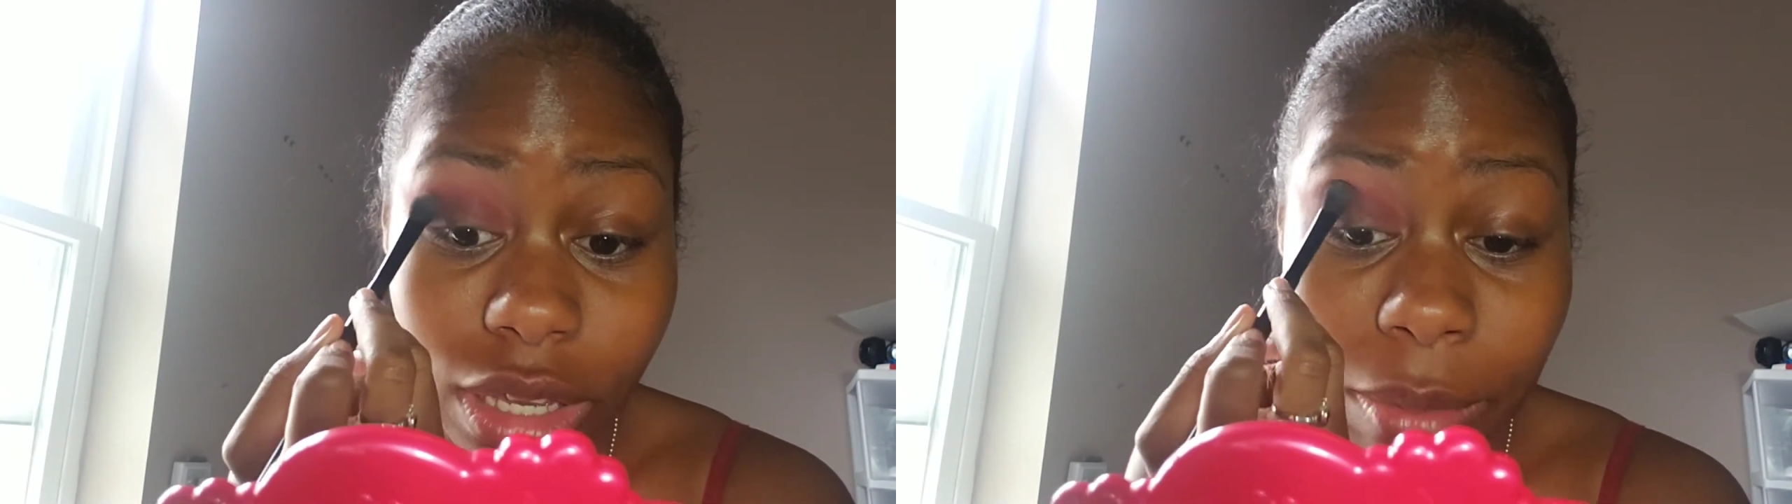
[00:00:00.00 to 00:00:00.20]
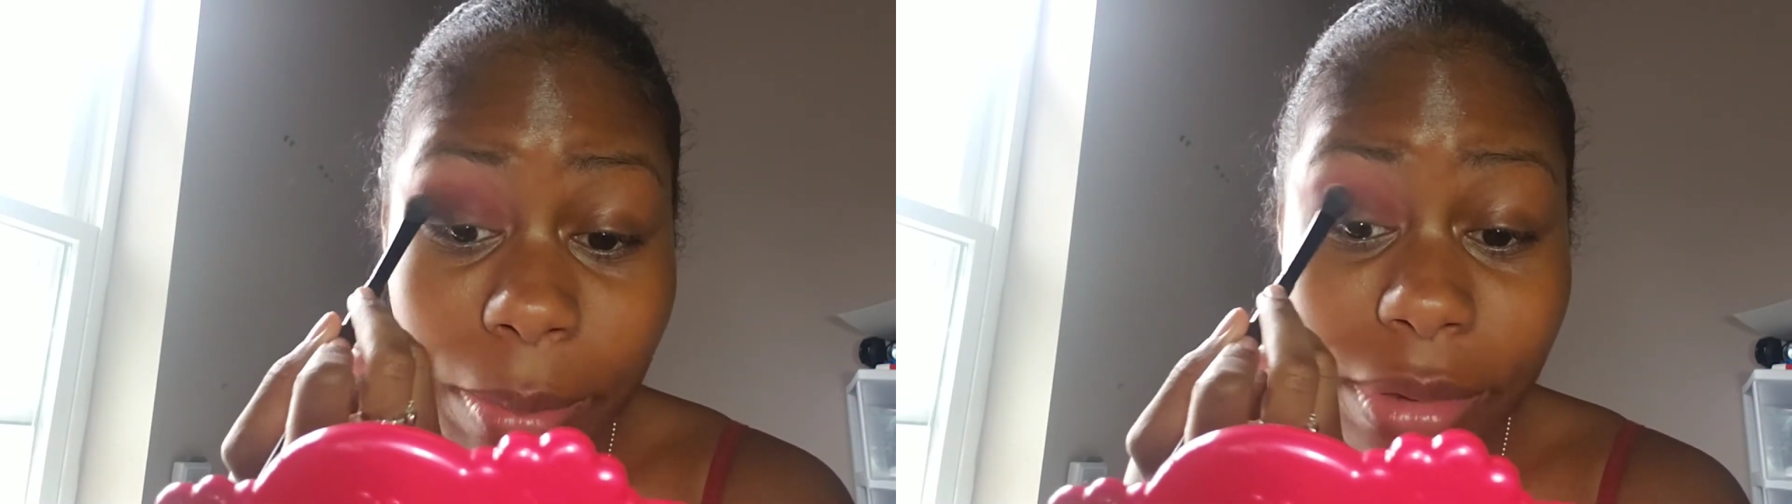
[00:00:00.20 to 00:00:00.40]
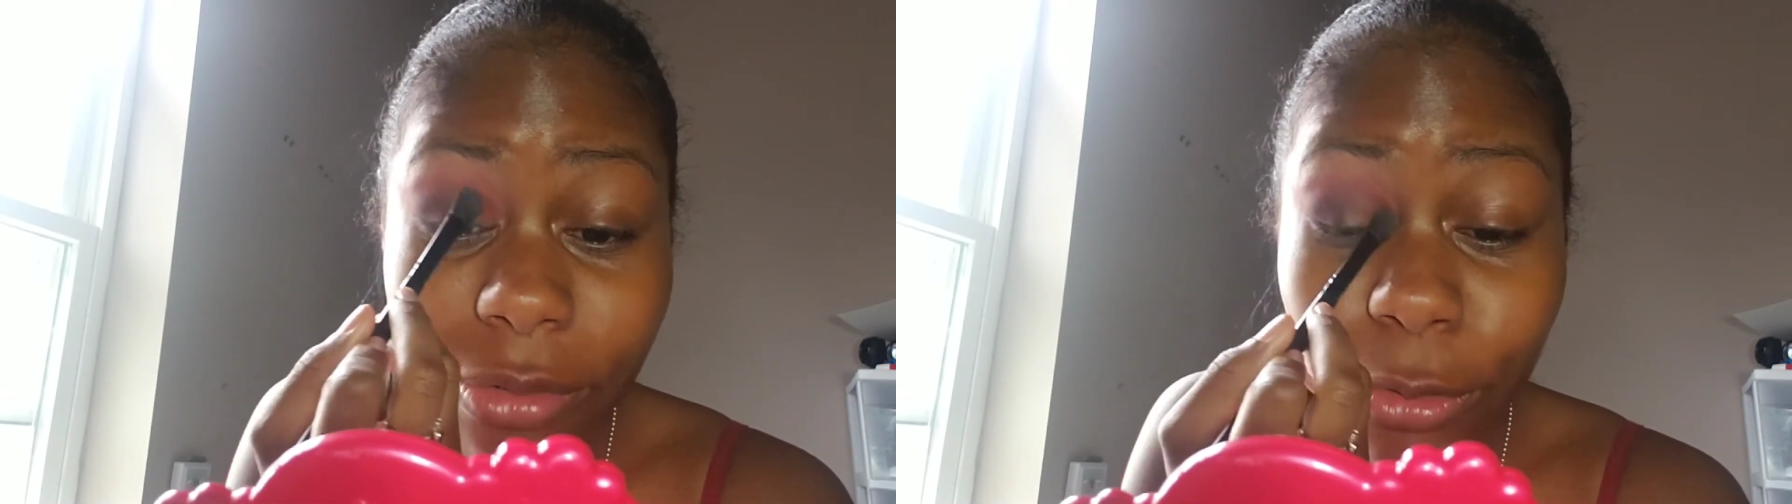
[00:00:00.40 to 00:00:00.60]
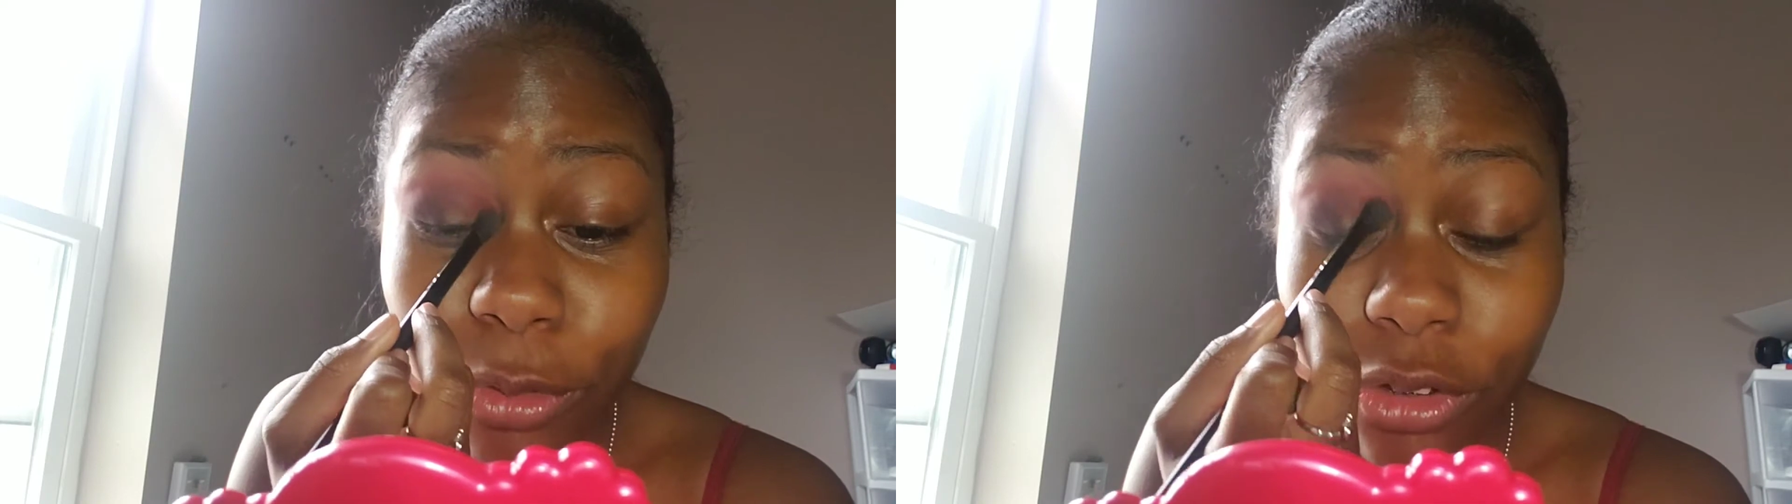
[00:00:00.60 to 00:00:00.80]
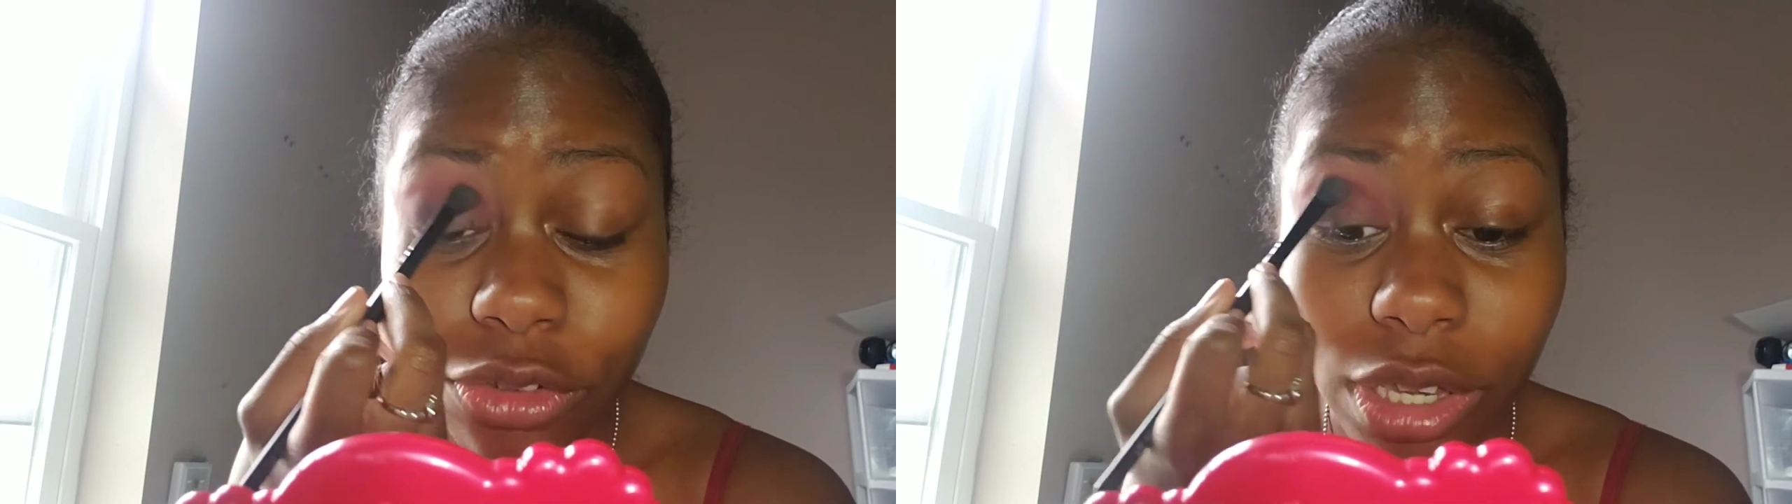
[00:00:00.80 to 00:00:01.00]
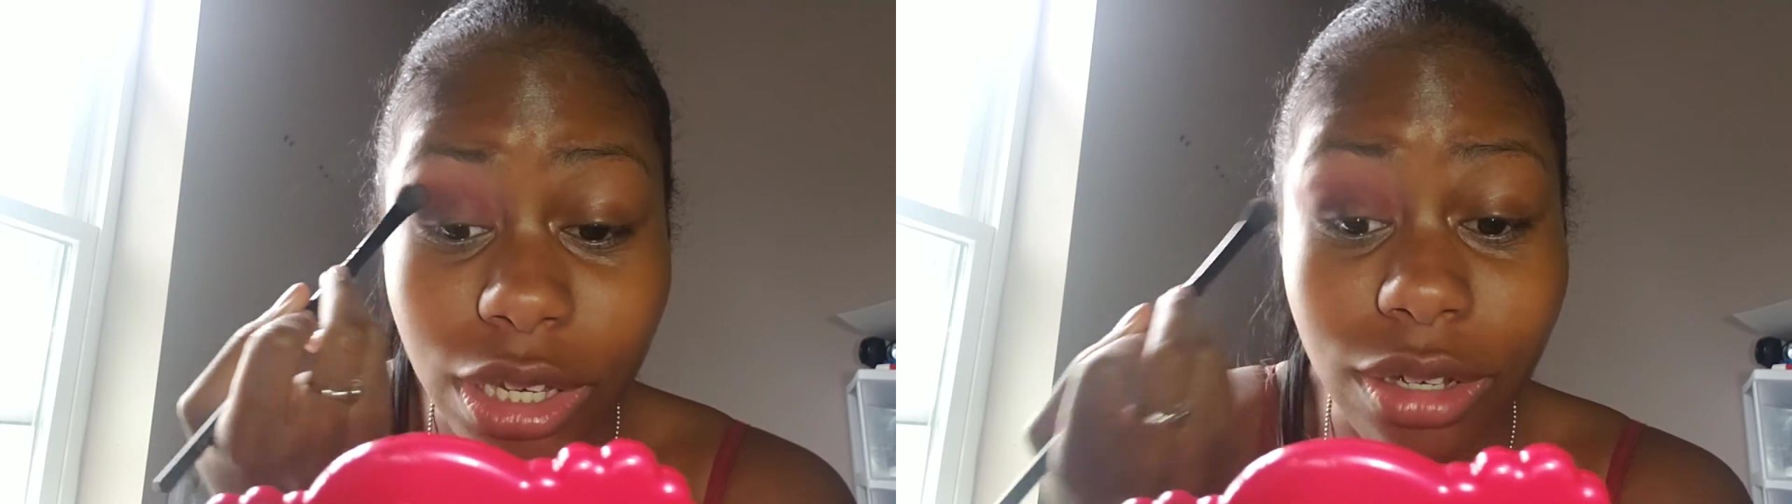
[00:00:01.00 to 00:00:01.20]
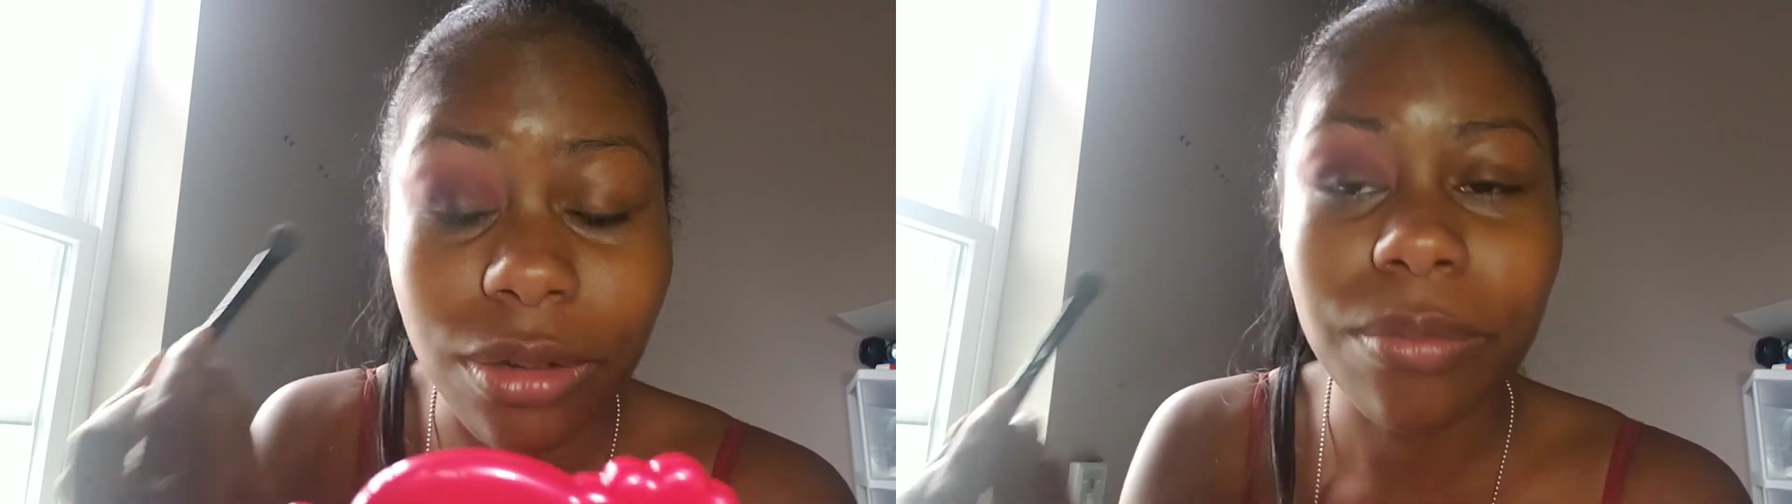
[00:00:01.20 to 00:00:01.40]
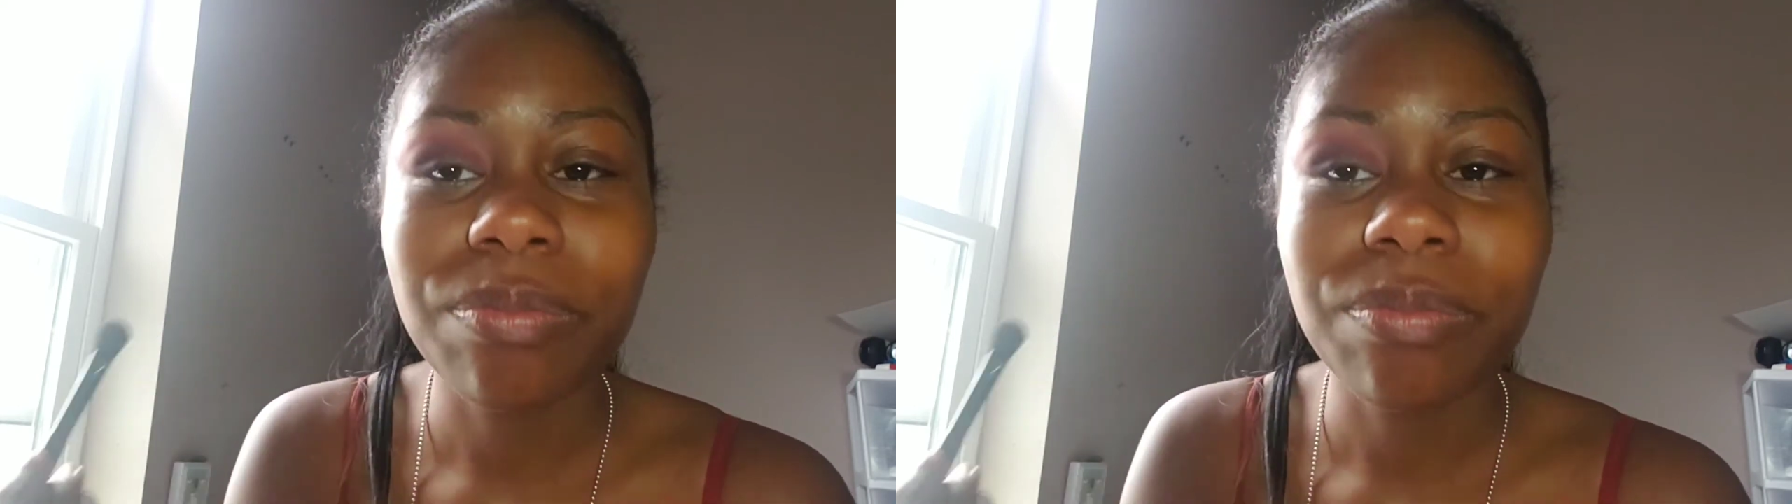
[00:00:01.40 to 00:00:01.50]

And it made me real frustrated.